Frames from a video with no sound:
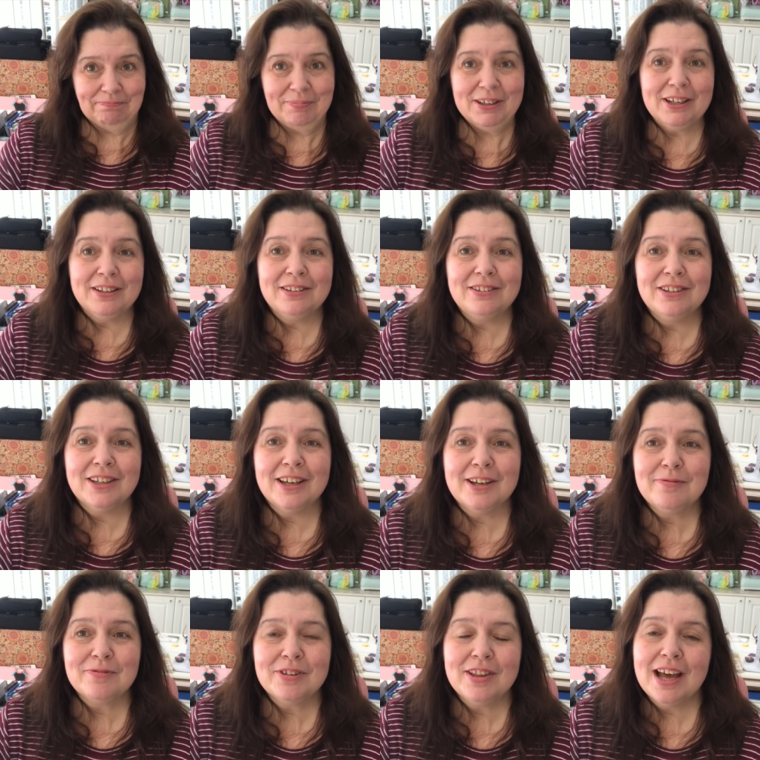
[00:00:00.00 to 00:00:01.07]
be on the
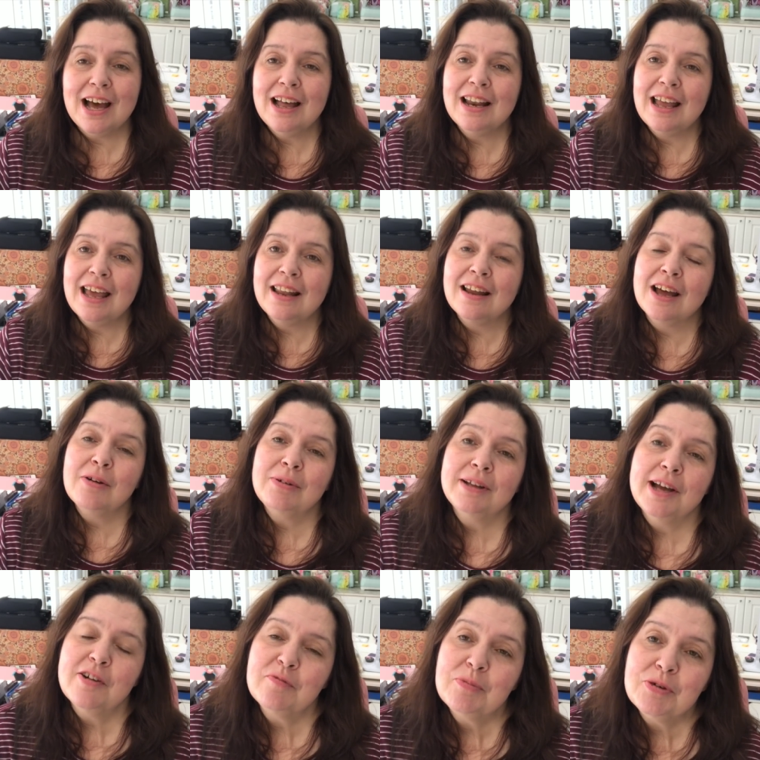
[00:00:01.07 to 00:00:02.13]
lookout for that. And I will
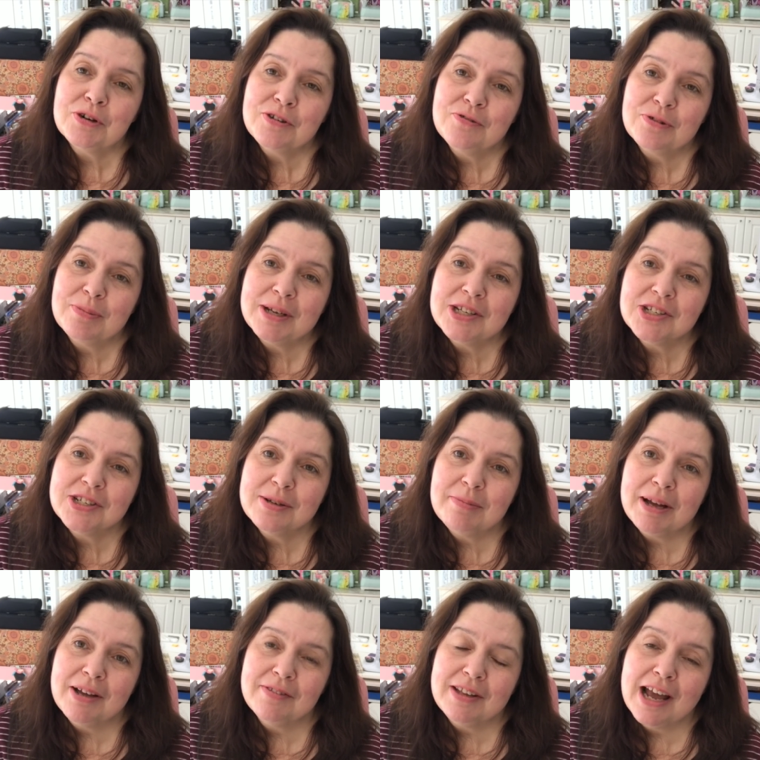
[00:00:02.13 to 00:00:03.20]
have more information
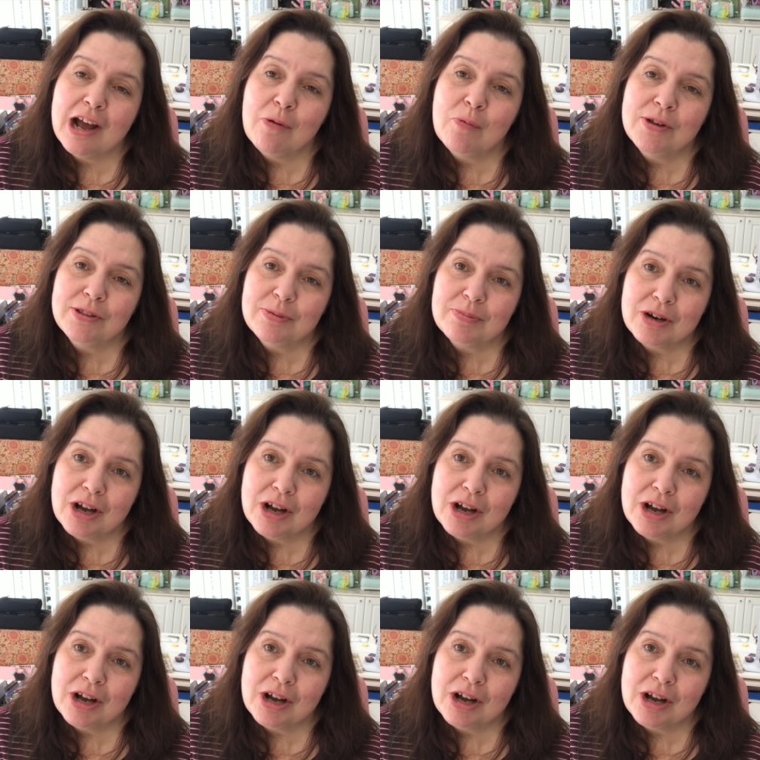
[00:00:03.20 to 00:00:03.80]
about that when the